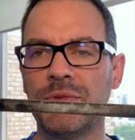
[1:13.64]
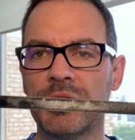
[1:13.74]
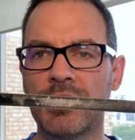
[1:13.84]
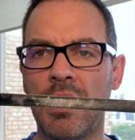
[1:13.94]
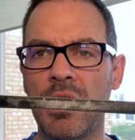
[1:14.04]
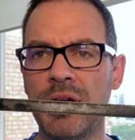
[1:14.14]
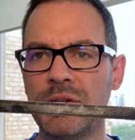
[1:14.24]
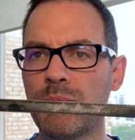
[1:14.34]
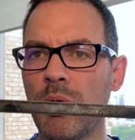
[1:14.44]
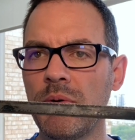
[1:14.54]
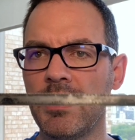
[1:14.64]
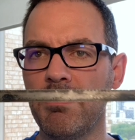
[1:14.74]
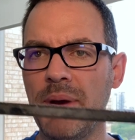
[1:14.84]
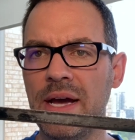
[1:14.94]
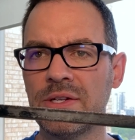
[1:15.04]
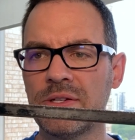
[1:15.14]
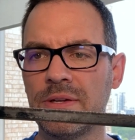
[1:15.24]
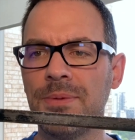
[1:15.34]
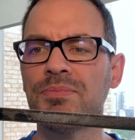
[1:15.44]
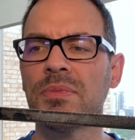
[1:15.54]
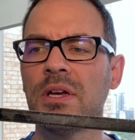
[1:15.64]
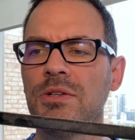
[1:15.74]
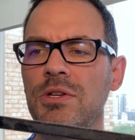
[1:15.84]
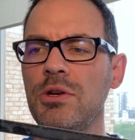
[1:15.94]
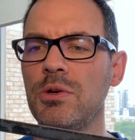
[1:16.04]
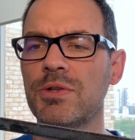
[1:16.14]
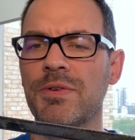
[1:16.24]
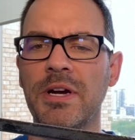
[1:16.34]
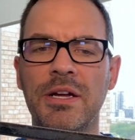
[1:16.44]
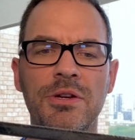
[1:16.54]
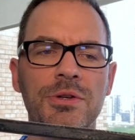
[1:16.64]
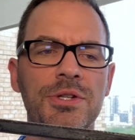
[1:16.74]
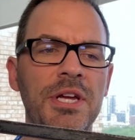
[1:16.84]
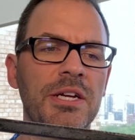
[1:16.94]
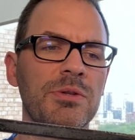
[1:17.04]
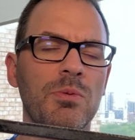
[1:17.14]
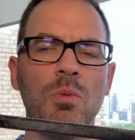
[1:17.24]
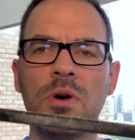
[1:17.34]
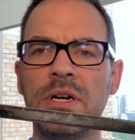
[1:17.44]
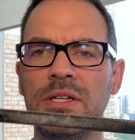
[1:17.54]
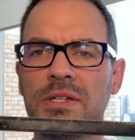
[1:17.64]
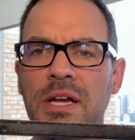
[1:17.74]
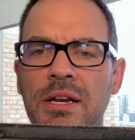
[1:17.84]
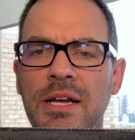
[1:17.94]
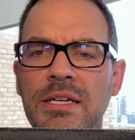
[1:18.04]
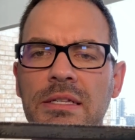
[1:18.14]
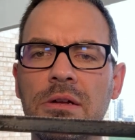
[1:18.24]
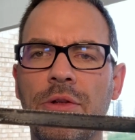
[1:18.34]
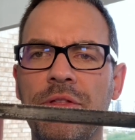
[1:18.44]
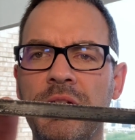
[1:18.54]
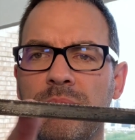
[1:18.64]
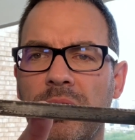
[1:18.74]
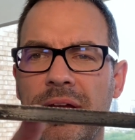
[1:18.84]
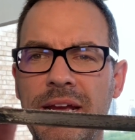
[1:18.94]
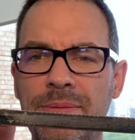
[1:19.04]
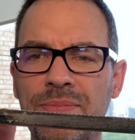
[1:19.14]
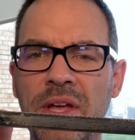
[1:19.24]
saw is probably the best to use for cutting your sticks: one, it's got a nice little thin blade,